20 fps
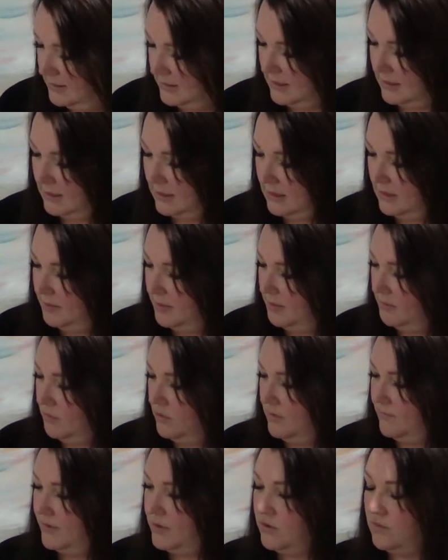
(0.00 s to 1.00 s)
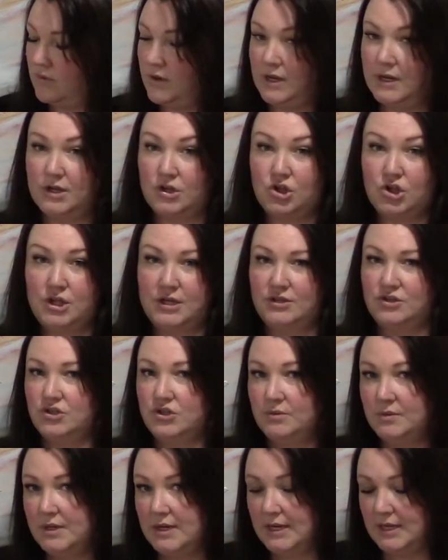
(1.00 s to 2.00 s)
get a little bit more of a greenish tinge. So
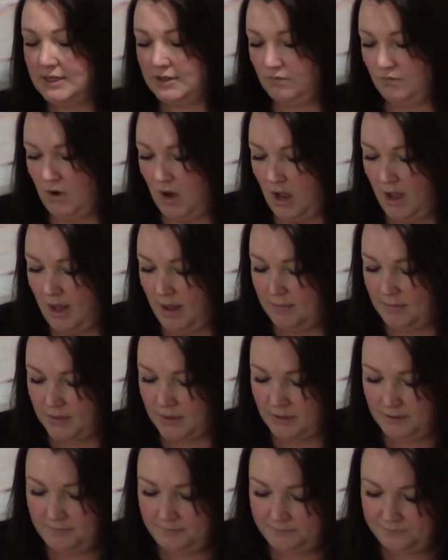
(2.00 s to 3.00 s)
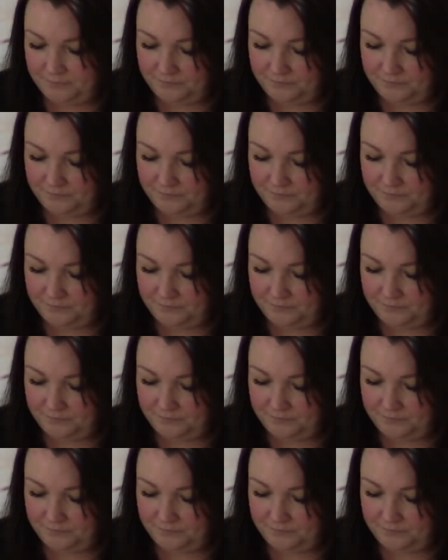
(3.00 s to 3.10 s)
we're going to get the raw umber,